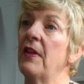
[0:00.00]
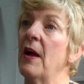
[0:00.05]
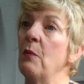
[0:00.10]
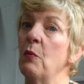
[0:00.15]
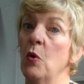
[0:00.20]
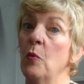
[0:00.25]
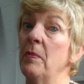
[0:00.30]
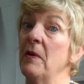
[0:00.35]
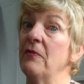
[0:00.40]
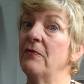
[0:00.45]
they
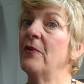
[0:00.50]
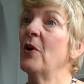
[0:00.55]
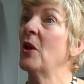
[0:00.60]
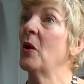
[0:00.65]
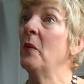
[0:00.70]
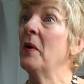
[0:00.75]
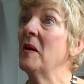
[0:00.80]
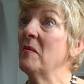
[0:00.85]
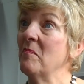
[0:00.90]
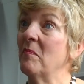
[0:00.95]
will be
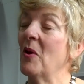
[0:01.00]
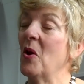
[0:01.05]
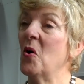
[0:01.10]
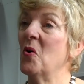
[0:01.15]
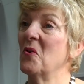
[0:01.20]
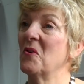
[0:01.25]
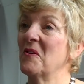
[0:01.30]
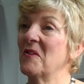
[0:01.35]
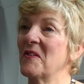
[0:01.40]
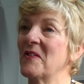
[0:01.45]
following
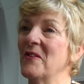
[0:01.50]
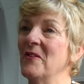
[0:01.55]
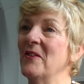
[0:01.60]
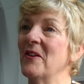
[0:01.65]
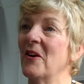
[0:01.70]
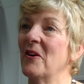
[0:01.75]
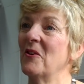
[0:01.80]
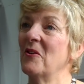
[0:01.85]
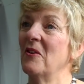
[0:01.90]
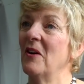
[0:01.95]
blogs, you
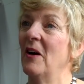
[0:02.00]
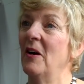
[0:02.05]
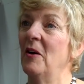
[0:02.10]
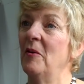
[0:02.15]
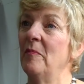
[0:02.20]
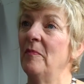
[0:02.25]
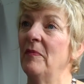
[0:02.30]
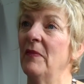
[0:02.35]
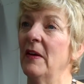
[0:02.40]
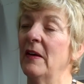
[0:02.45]
know,
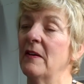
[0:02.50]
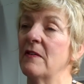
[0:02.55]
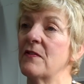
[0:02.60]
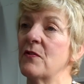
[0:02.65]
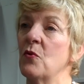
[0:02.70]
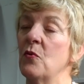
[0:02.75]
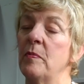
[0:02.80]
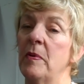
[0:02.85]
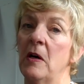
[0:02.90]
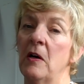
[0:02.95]
um,
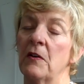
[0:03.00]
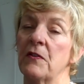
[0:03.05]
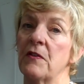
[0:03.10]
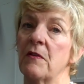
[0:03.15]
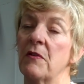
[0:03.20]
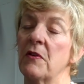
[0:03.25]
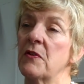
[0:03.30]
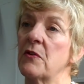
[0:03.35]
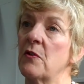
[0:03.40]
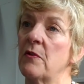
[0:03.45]
it's all part
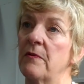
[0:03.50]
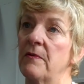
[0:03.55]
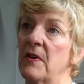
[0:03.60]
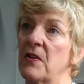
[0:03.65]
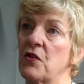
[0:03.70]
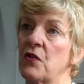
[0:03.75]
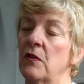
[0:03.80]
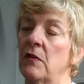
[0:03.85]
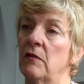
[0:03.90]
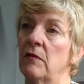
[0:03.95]
of the sort of
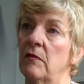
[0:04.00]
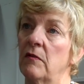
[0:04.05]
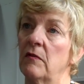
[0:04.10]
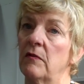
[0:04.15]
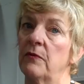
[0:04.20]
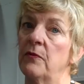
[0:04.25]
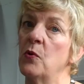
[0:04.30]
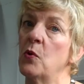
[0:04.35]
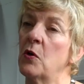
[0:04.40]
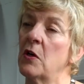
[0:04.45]
fashion
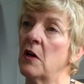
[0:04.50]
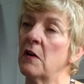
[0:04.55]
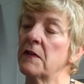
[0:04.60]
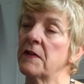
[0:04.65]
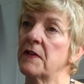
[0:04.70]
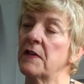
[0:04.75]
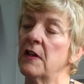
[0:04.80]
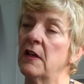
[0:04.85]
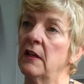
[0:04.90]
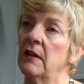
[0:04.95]

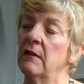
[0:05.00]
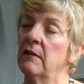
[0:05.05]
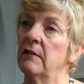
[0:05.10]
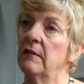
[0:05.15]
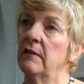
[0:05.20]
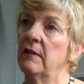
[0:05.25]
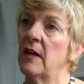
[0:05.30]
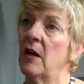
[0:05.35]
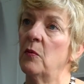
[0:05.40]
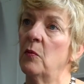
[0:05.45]
forecasting
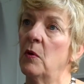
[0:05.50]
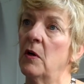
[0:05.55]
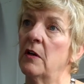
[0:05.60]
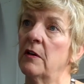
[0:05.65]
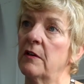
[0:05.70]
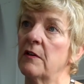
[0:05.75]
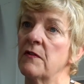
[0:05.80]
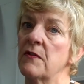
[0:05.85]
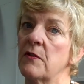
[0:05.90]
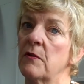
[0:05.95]

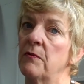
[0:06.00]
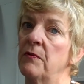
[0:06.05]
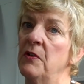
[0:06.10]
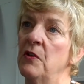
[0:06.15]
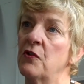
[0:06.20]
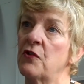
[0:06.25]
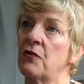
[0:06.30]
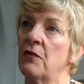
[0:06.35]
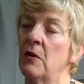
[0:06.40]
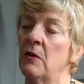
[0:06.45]
network and sort of
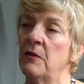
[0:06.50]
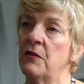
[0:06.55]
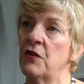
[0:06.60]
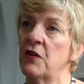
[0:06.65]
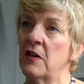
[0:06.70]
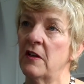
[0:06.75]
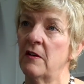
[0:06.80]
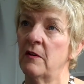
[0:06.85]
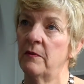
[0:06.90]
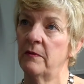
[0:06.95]

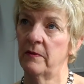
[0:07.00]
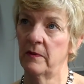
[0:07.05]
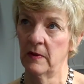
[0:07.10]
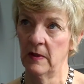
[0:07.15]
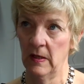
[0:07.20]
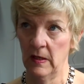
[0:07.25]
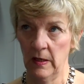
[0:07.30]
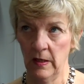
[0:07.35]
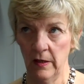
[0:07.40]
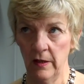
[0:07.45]
futurology of,
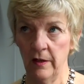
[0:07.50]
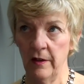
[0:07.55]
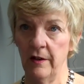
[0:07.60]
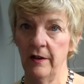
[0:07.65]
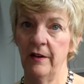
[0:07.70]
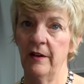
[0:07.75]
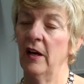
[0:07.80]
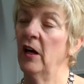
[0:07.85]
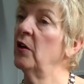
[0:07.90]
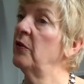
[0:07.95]

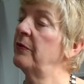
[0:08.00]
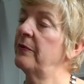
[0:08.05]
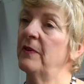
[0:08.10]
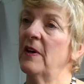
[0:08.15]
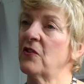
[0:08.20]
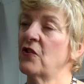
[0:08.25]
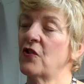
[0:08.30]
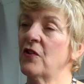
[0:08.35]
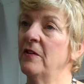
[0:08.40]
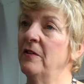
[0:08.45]
of
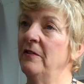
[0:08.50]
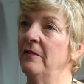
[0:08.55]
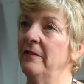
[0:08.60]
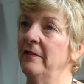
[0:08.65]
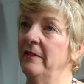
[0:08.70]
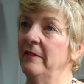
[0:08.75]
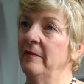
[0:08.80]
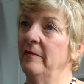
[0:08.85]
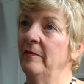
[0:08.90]
fashion.